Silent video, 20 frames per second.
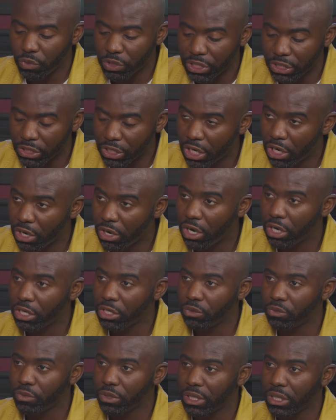what they, how hard
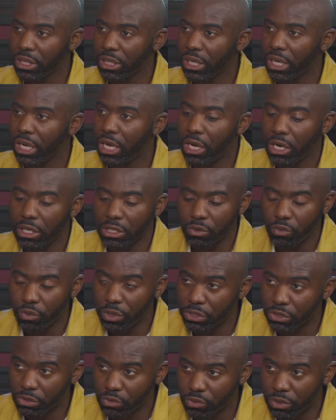they work, how hard they
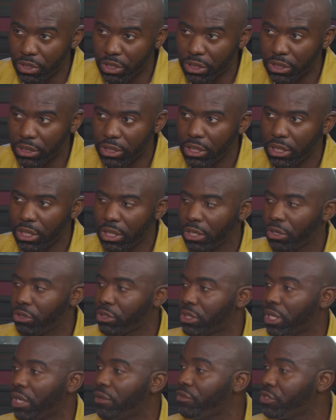want to work. Yeah.
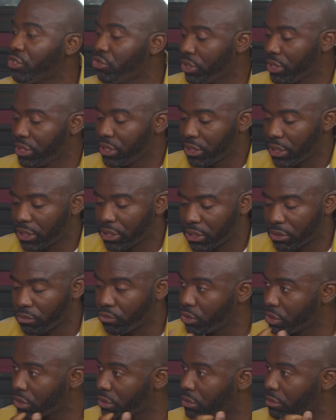because every training session
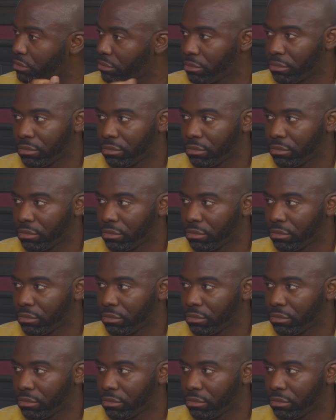was.